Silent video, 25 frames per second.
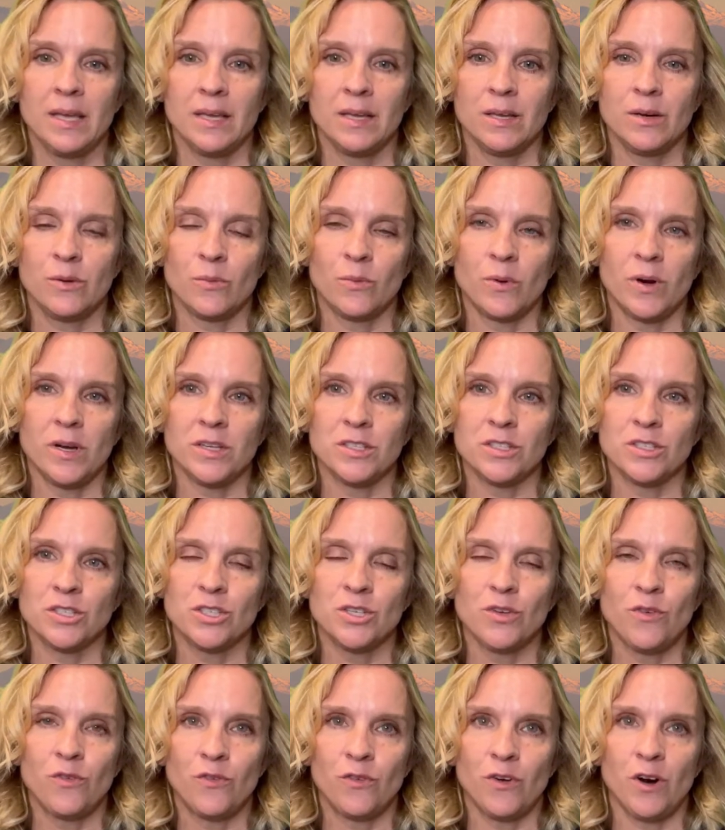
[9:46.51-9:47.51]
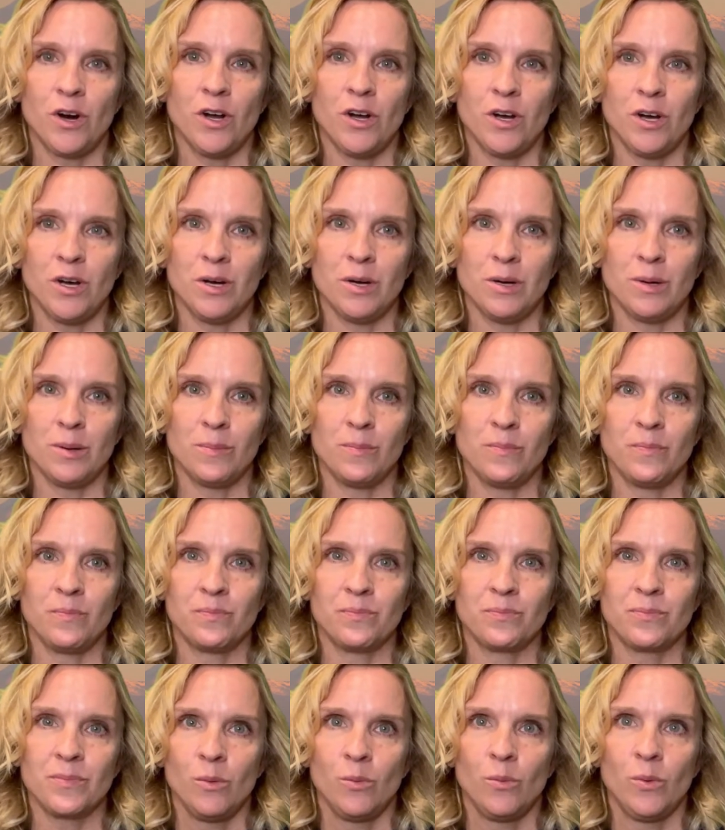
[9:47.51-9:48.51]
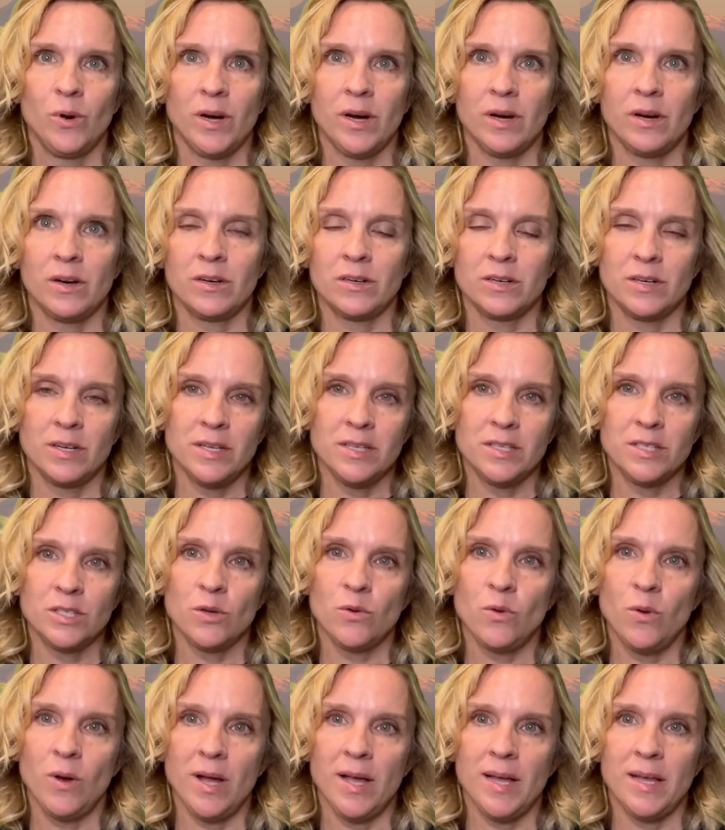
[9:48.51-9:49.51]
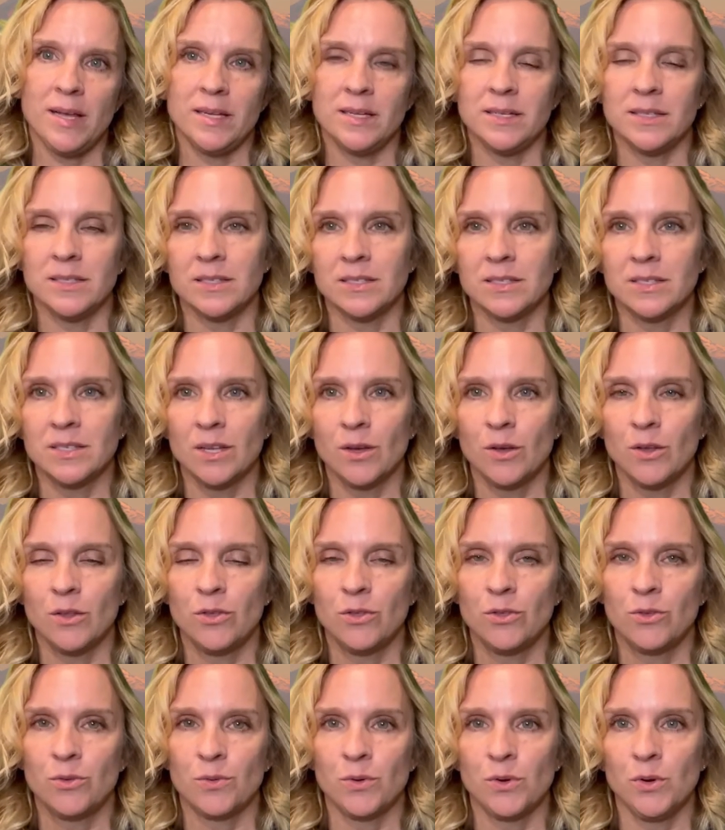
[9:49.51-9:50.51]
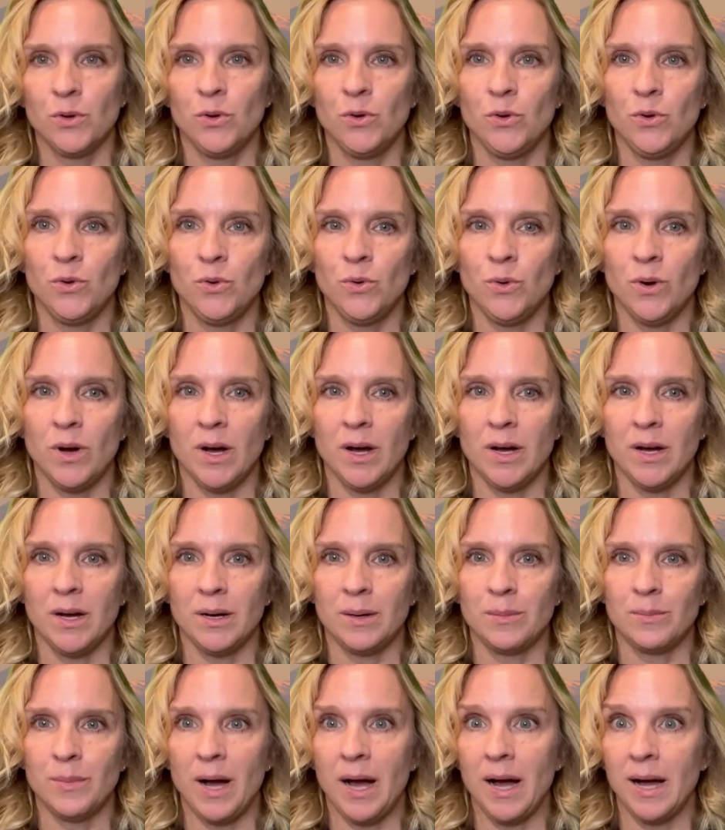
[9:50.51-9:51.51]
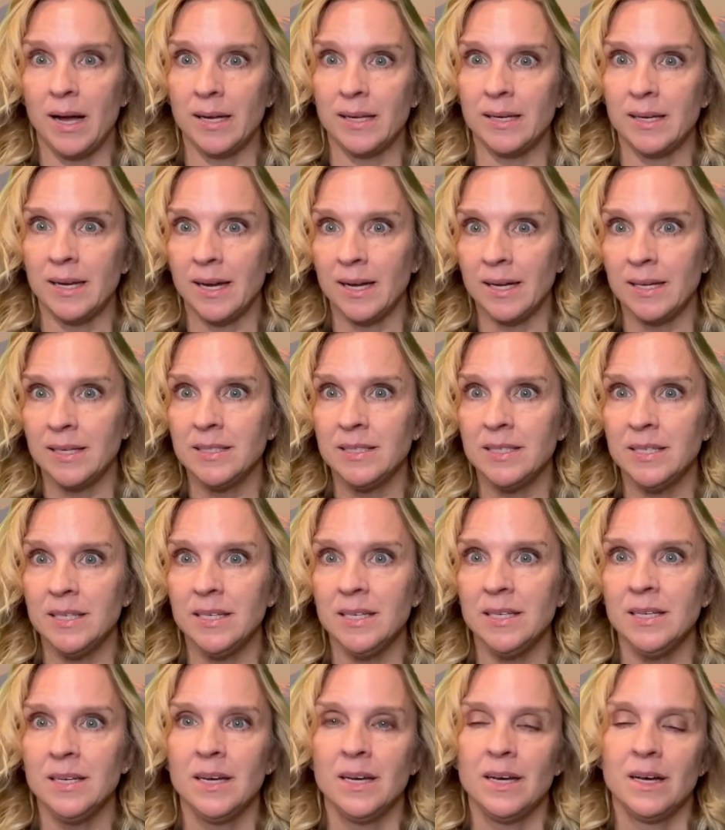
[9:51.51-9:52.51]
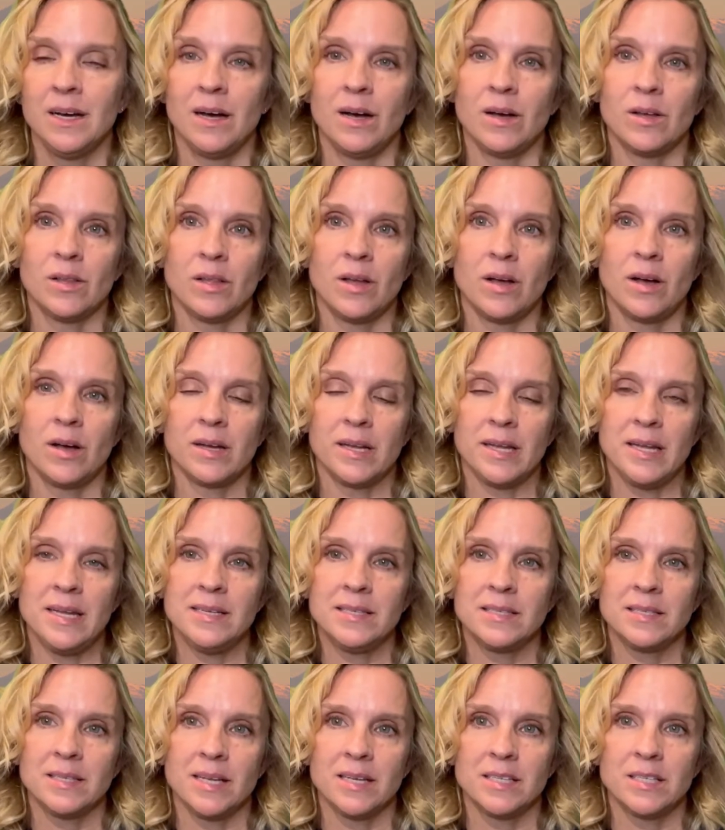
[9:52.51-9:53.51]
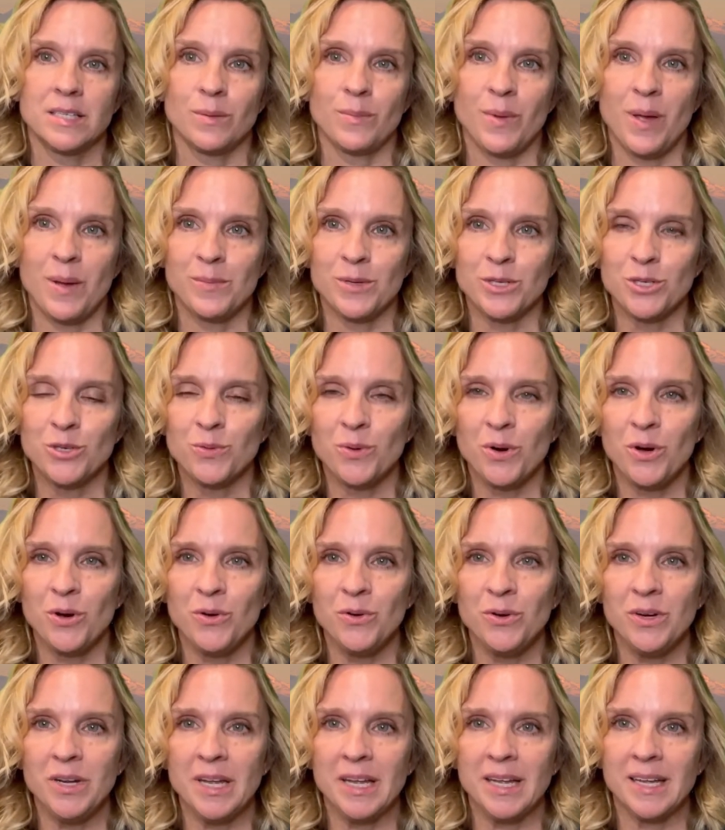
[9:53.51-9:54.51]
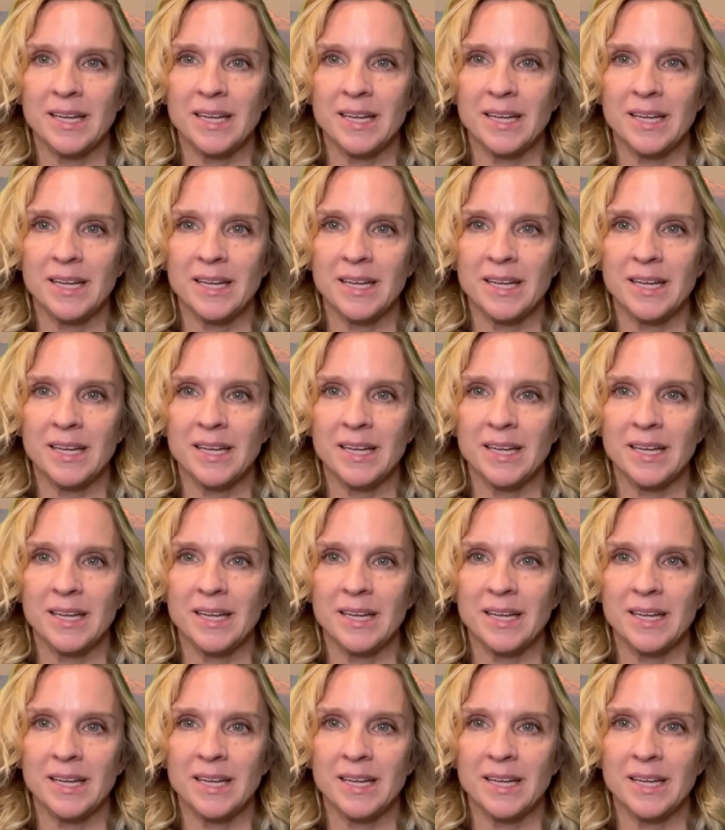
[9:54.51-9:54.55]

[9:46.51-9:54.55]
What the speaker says: It runs from where Issaquah ends through I-90 along East Lake Sammamish Road,